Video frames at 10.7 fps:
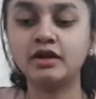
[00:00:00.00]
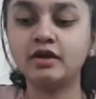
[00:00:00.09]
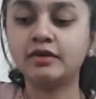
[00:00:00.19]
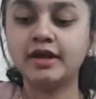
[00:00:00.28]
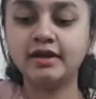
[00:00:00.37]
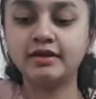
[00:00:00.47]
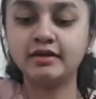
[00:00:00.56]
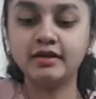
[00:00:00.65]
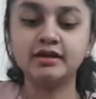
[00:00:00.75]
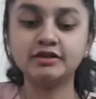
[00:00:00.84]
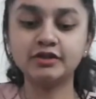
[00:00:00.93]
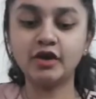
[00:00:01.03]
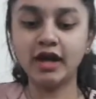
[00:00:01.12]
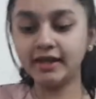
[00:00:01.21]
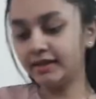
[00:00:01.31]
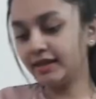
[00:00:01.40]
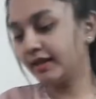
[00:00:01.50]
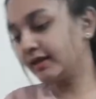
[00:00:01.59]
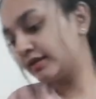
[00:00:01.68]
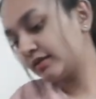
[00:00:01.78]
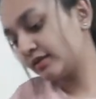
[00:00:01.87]
Okay. So I'm
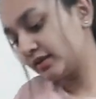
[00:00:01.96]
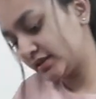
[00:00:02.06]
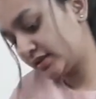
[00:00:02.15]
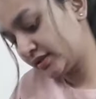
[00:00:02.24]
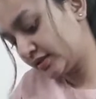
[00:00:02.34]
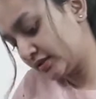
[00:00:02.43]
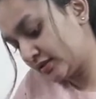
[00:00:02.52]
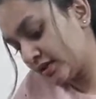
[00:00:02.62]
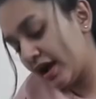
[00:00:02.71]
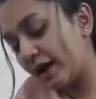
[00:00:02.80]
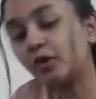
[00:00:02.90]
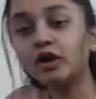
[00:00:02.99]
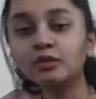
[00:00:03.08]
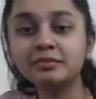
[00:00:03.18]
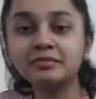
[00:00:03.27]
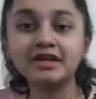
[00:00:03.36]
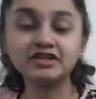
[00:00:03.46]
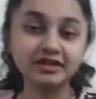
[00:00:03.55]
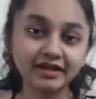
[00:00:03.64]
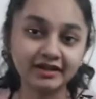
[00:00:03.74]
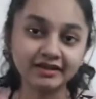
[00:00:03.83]
not even
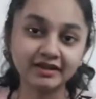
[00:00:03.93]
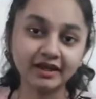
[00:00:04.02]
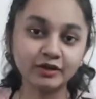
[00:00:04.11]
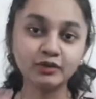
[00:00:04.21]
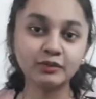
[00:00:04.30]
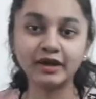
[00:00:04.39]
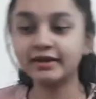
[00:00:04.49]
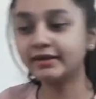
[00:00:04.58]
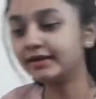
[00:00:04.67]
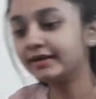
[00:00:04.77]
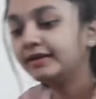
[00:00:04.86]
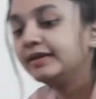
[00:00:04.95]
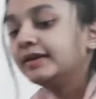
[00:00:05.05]
measuring anything. I don't know why.